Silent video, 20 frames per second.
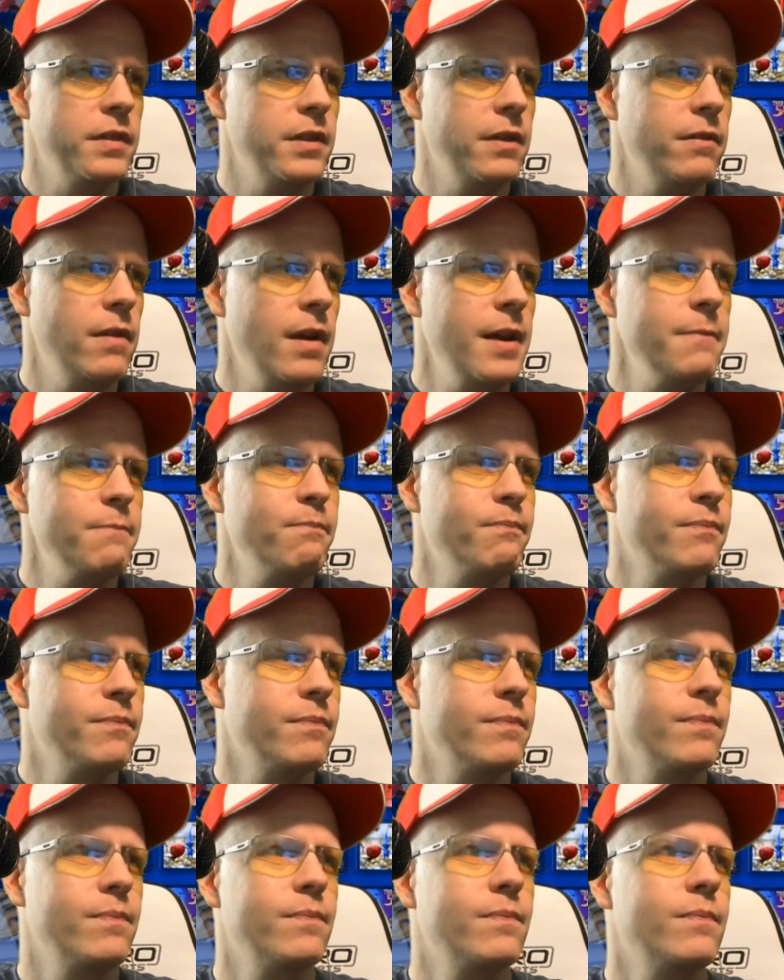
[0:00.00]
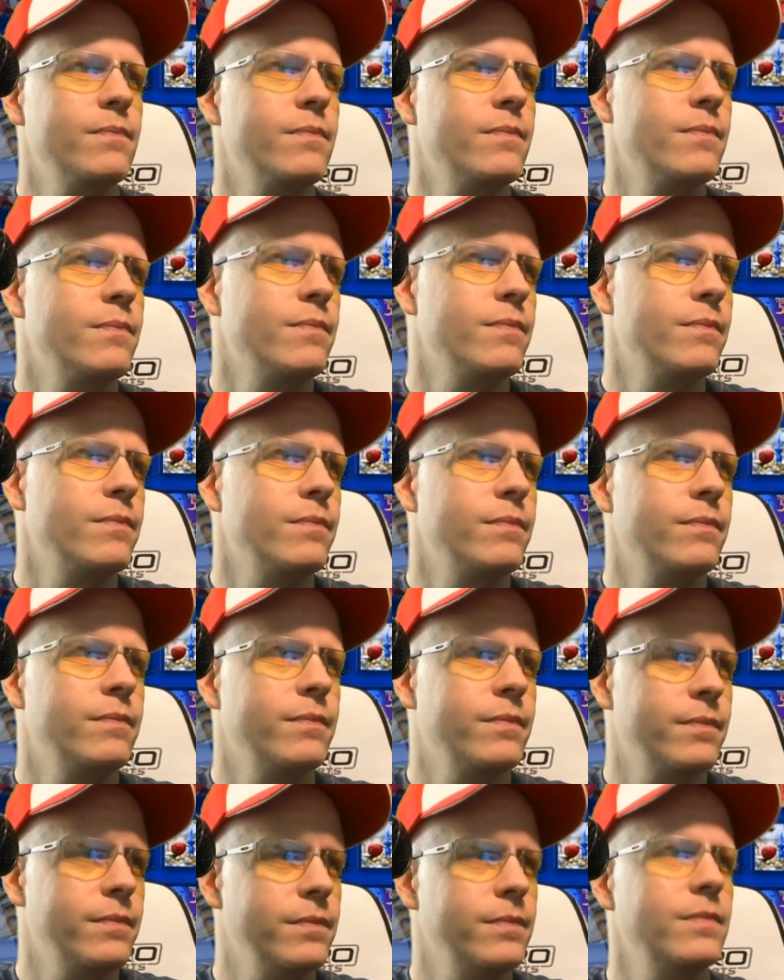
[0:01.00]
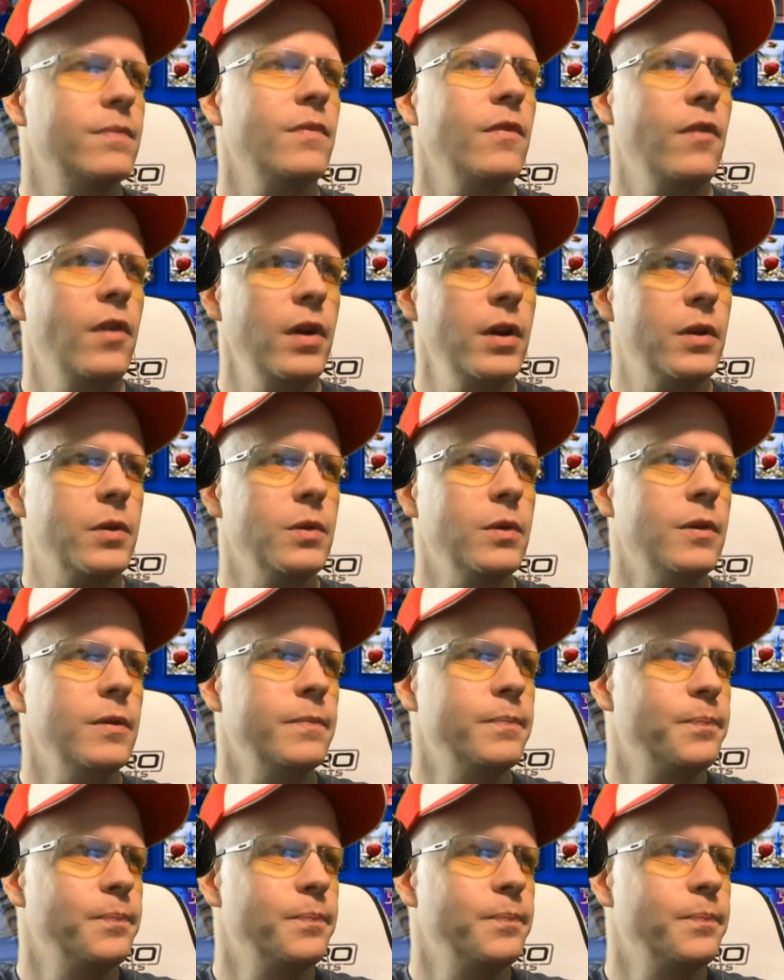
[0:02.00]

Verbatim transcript: is that right? Yes. Very cool.